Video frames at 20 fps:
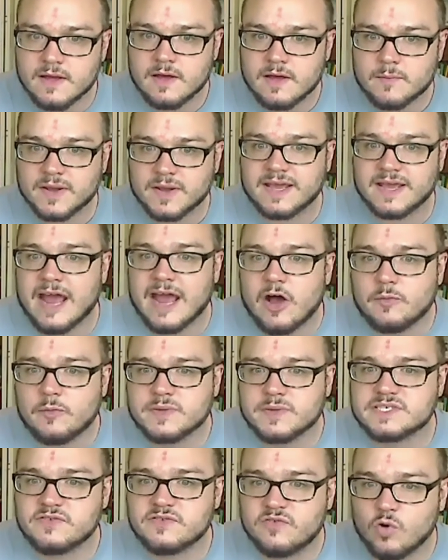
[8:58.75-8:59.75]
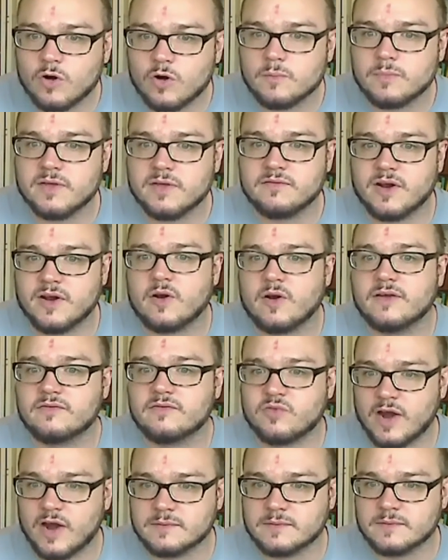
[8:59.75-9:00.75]
but can help us form the very
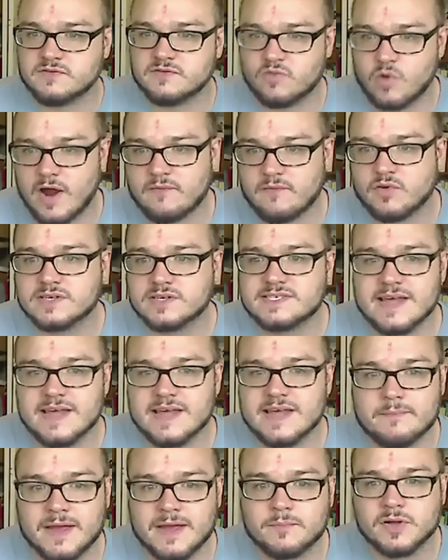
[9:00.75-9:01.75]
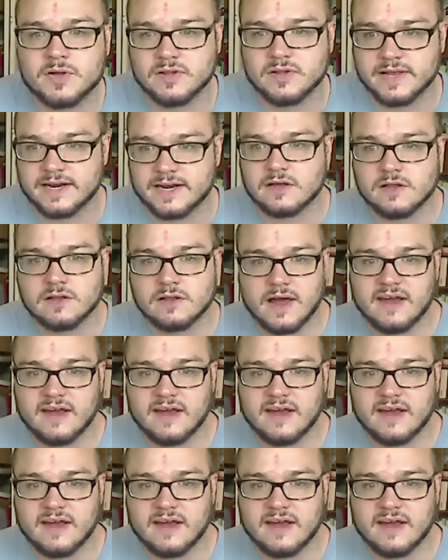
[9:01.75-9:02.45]
frames of reference that make political life